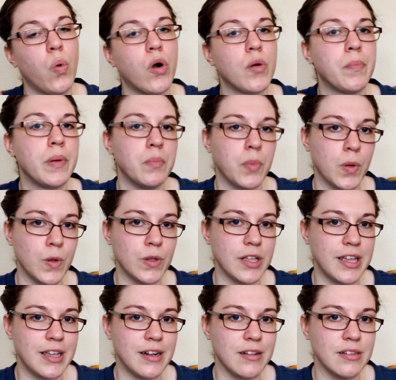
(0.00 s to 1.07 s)
warp and
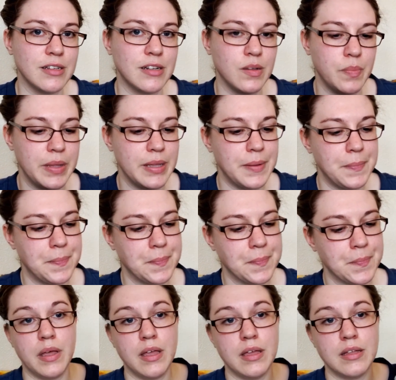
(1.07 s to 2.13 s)
pull in a little bit.
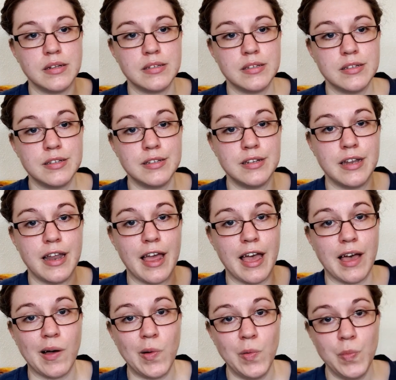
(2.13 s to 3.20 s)
But
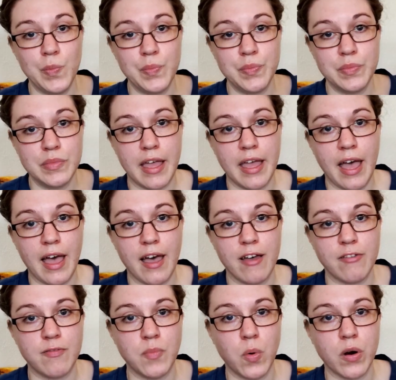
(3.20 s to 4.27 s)
now I
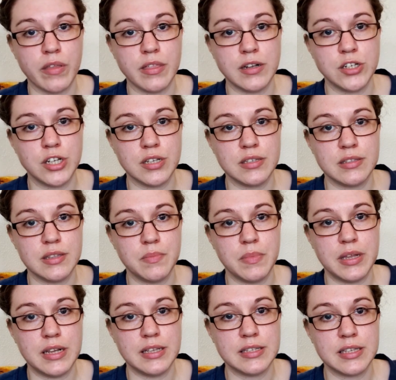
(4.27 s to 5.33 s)
have more than just the
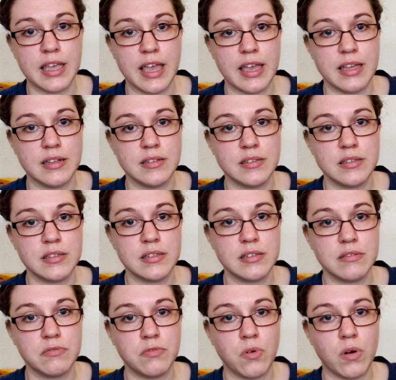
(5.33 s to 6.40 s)
mini
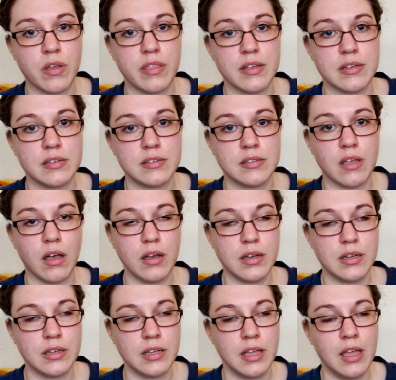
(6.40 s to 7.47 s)
skeins for this
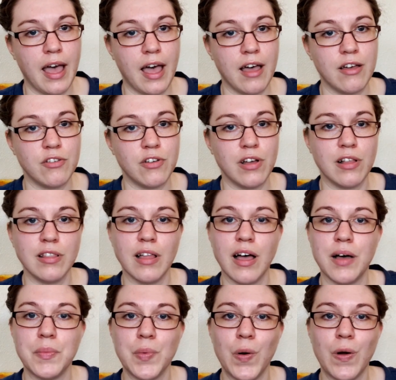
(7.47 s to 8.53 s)
sock. I have a
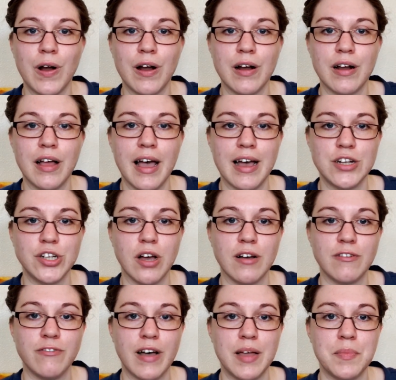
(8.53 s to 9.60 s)
lot more
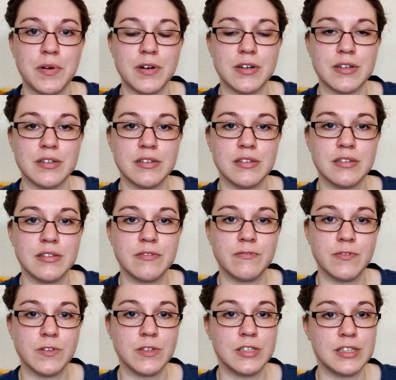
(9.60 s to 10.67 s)
Hedgehog Fibers
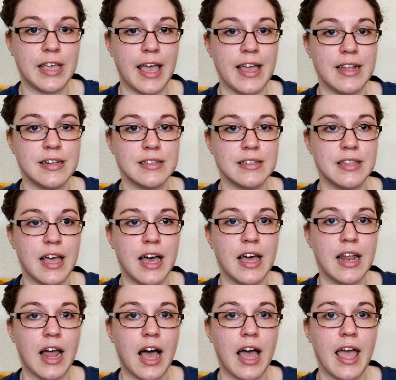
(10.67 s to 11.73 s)
full skeins
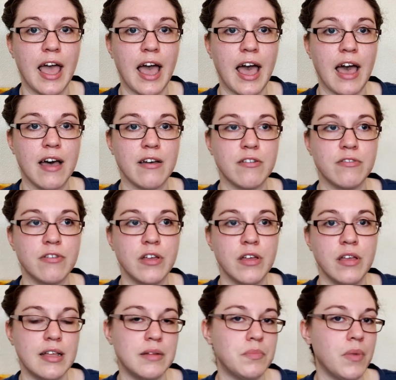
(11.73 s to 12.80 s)
that I have
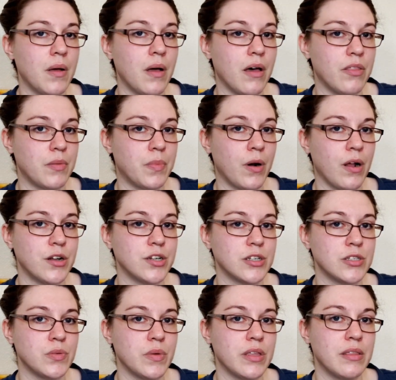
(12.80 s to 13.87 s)
knit other
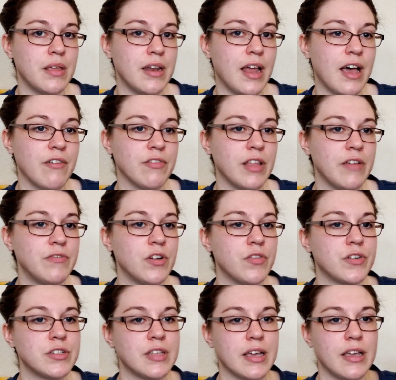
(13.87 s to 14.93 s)
projects with and have
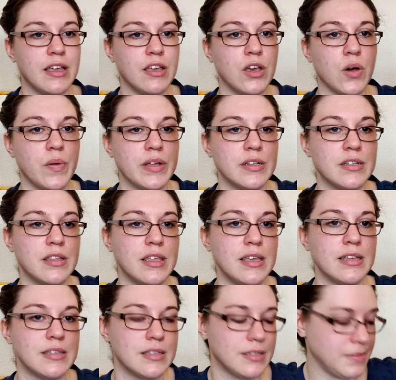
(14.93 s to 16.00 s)
leftovers that can go into
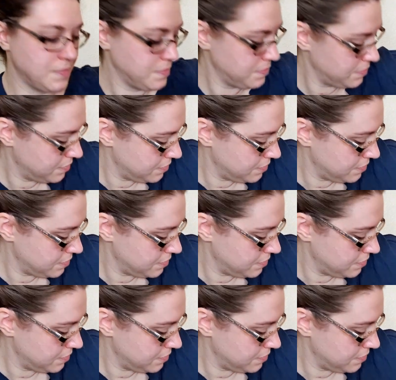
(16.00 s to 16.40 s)
these